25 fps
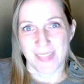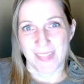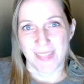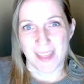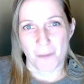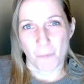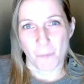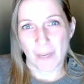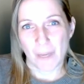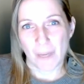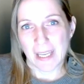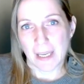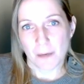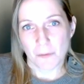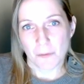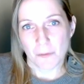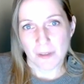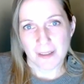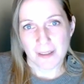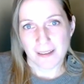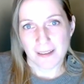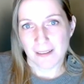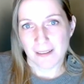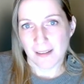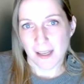then we can't
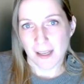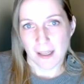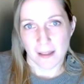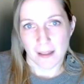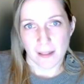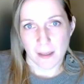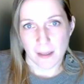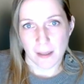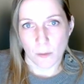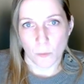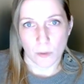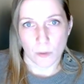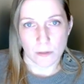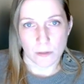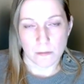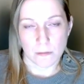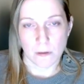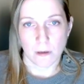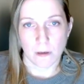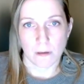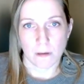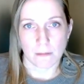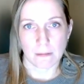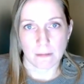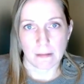really say like what's
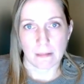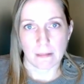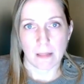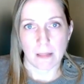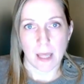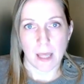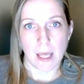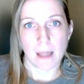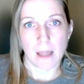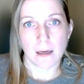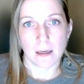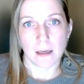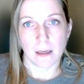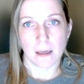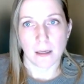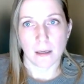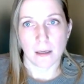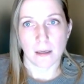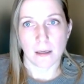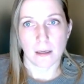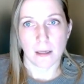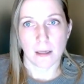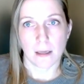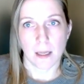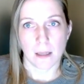causing the headache